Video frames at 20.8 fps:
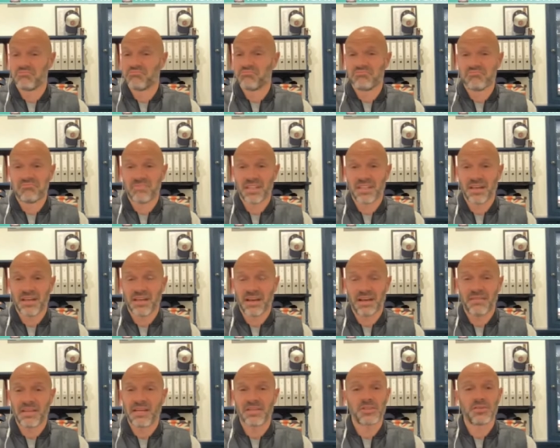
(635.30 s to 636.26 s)
And
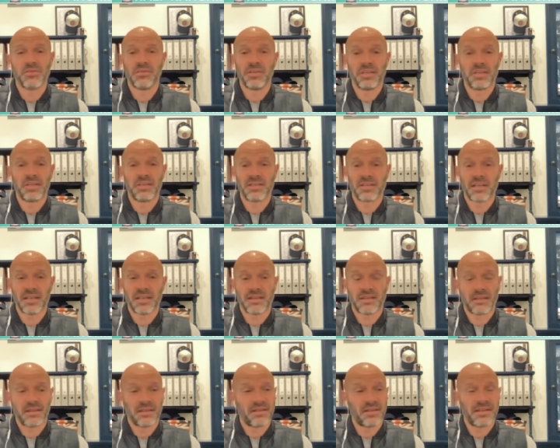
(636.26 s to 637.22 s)
that's all you can say.
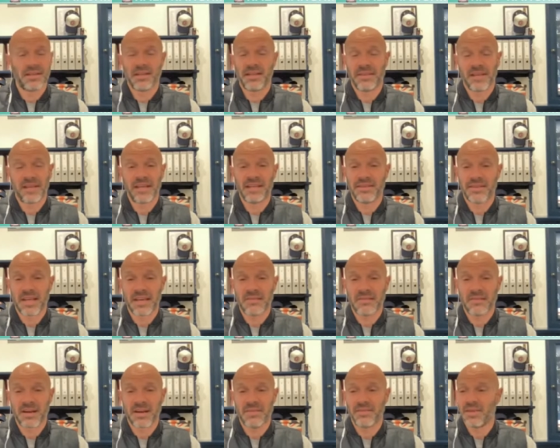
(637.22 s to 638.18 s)
They need to get it
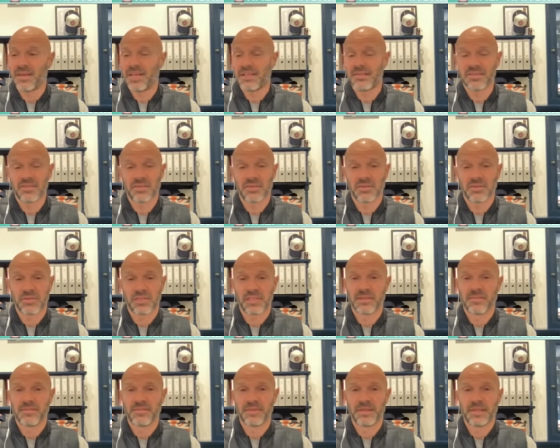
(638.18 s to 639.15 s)
right. They need to sort it.
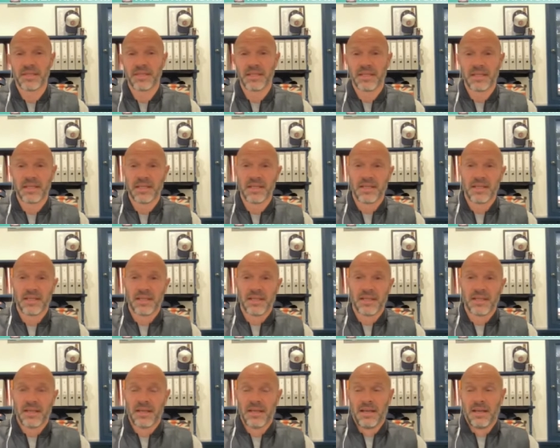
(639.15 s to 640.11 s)

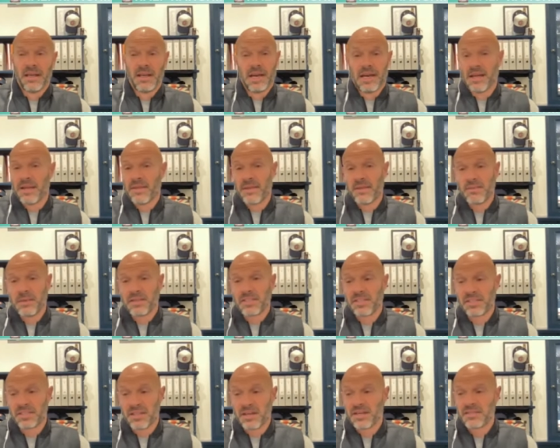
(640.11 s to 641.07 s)
And I think
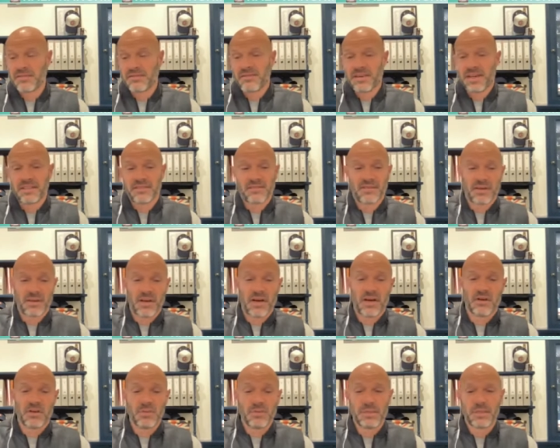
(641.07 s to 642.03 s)
Manchester United fans have got to
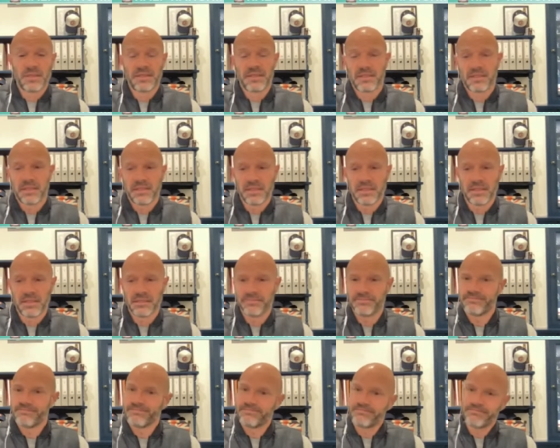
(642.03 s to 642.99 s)
hope that
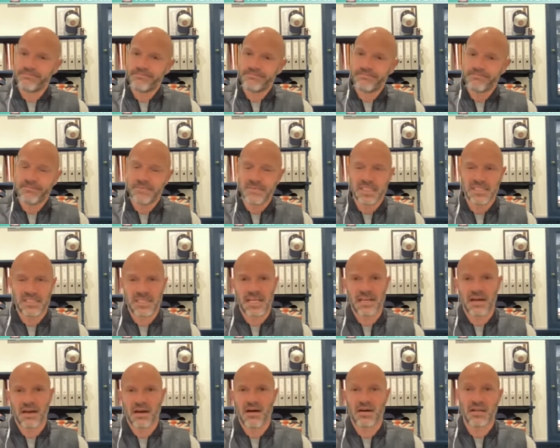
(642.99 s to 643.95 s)
Ten
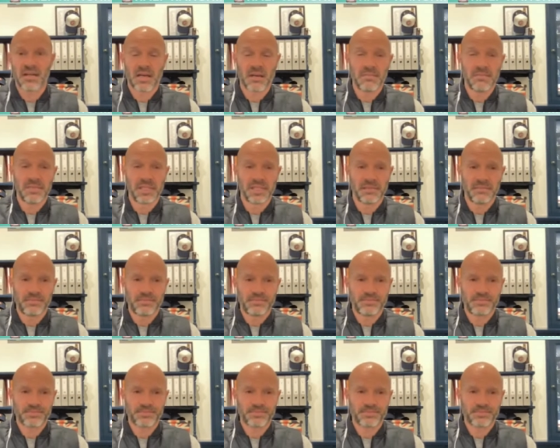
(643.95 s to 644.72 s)
Hag comes in,